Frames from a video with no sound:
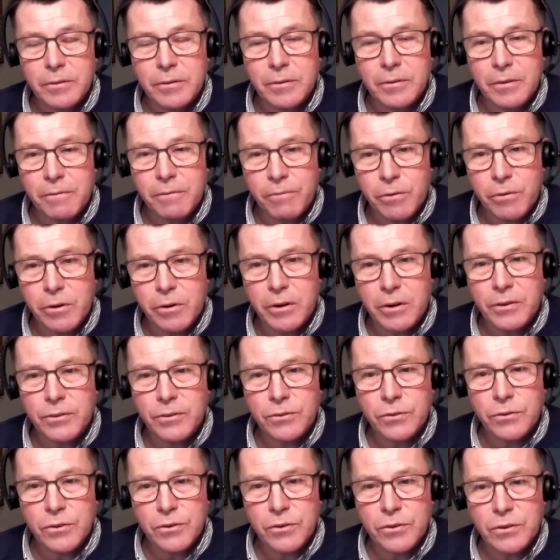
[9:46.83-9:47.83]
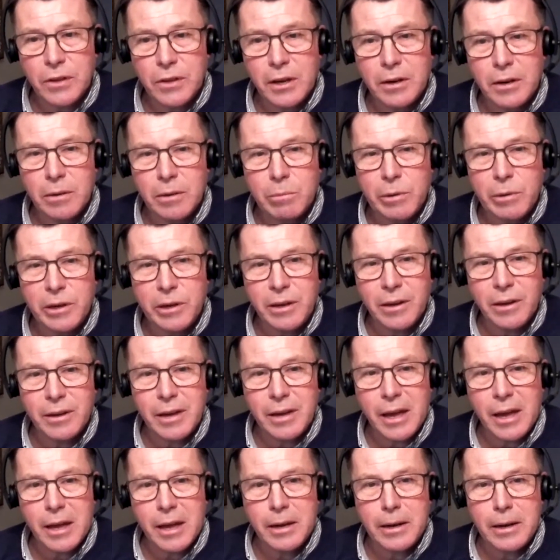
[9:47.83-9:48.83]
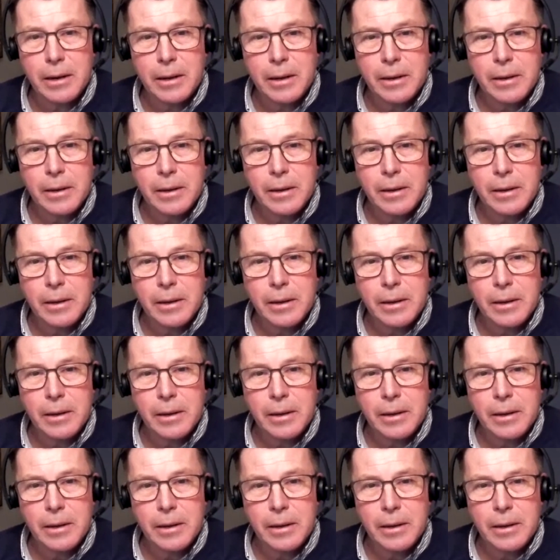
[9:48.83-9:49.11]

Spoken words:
the forest sustainably again.